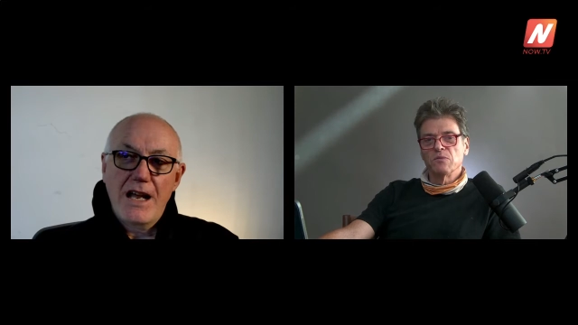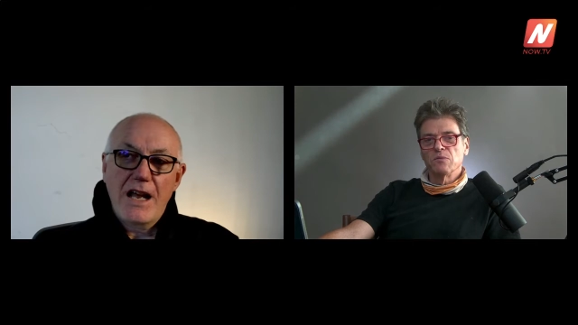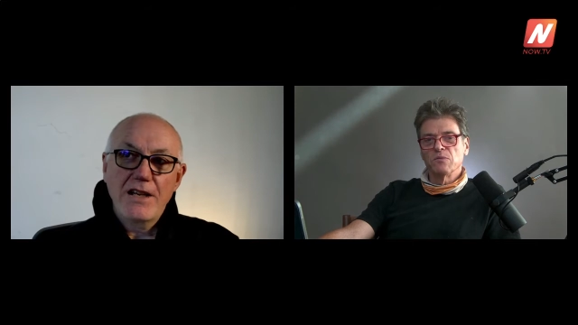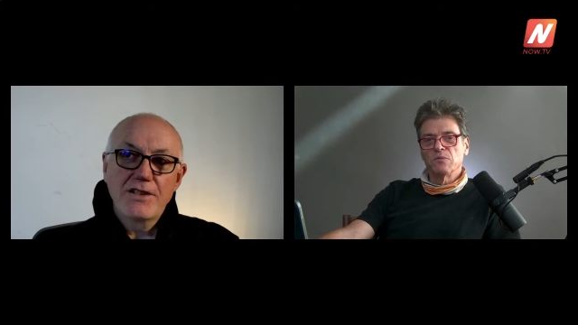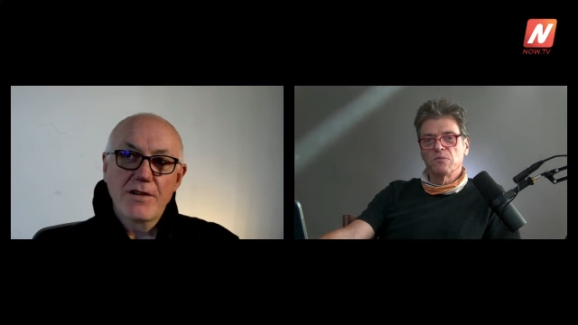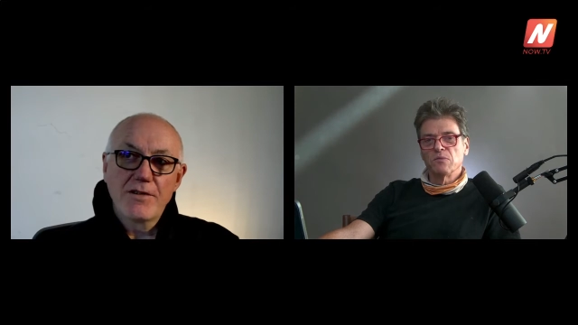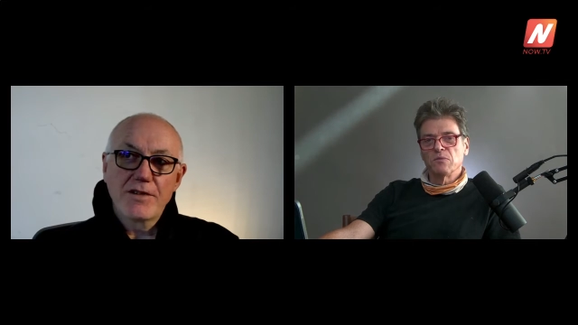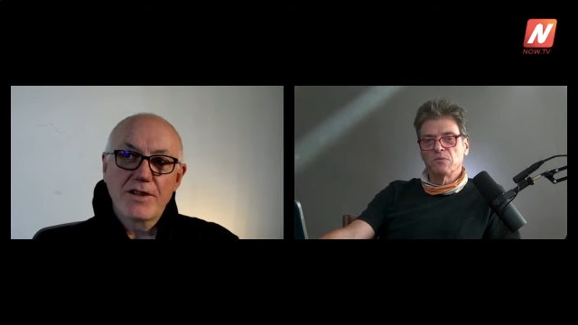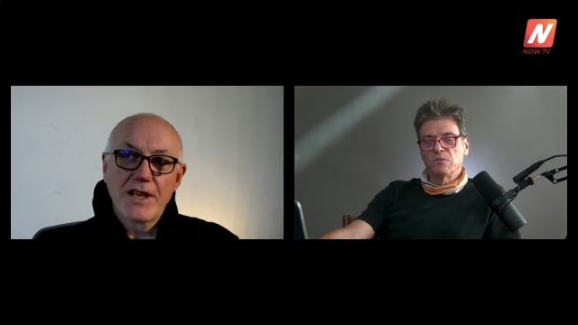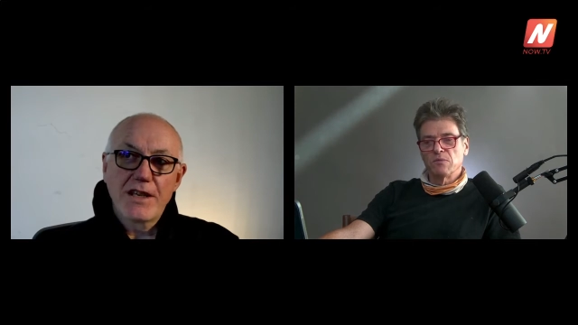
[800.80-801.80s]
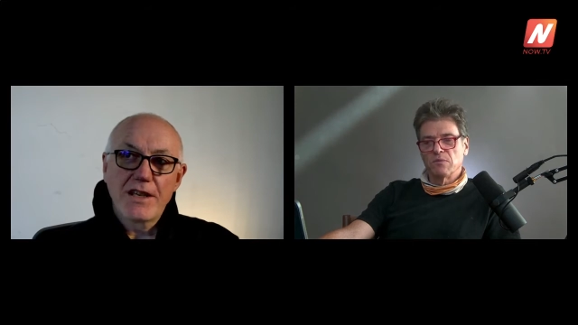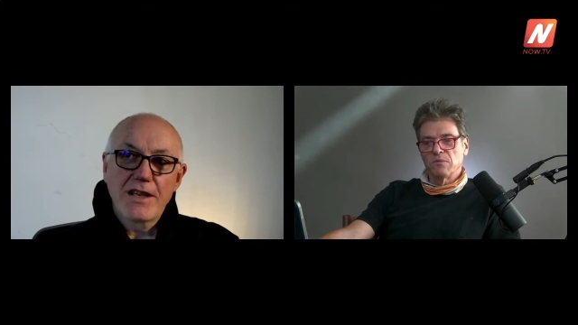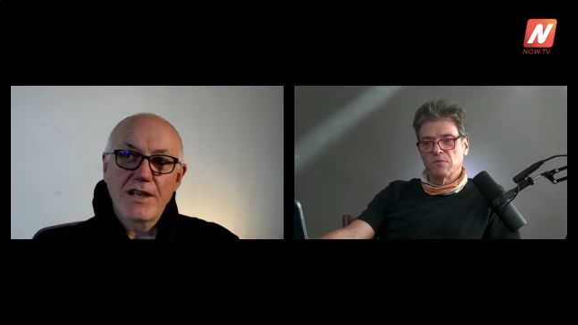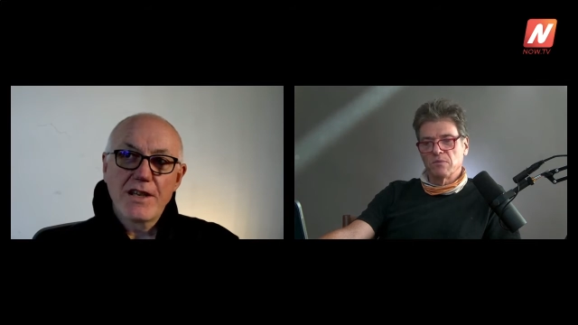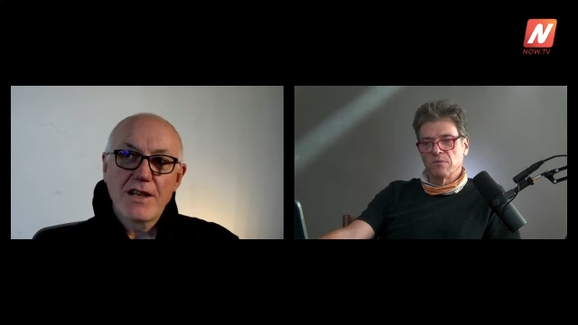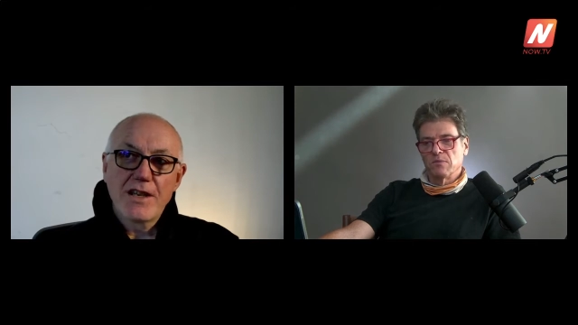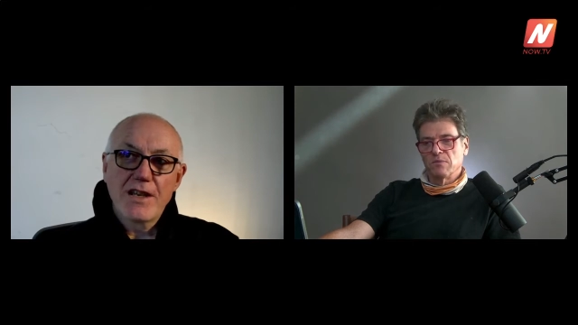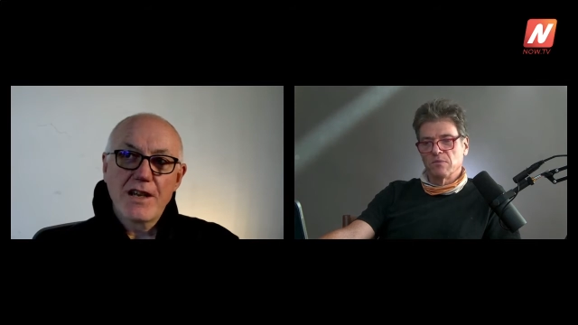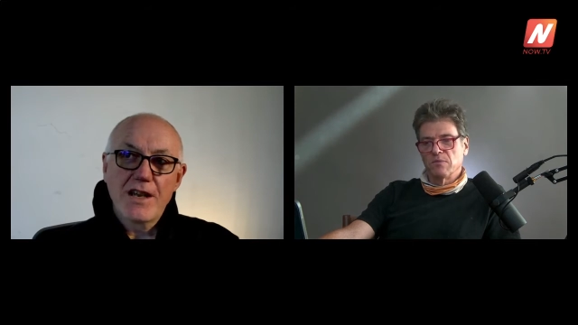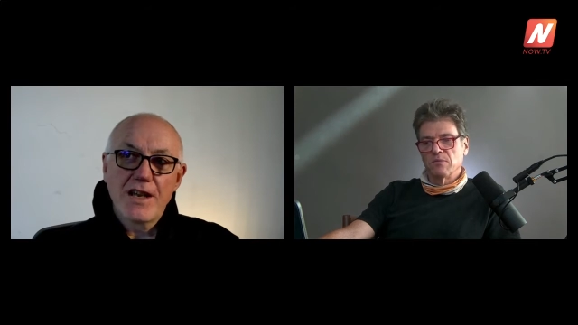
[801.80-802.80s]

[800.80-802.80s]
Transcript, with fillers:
Speaker 1: I don't think uh,